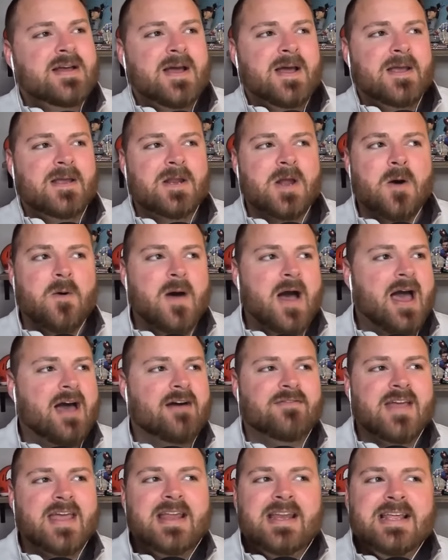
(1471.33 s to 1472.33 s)
you know,
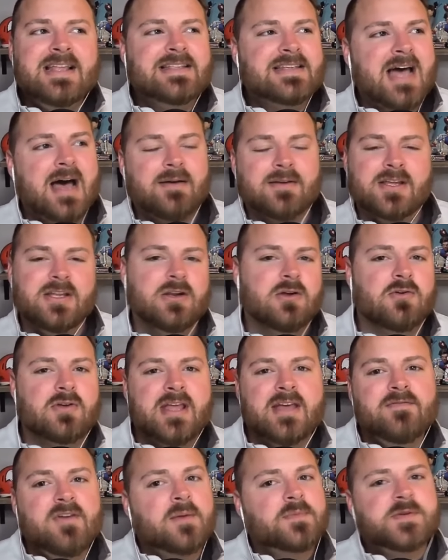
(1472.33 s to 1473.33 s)
have any type, you know,
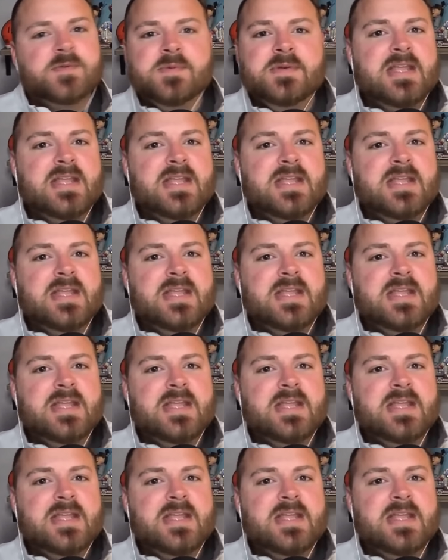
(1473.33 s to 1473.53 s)
give up some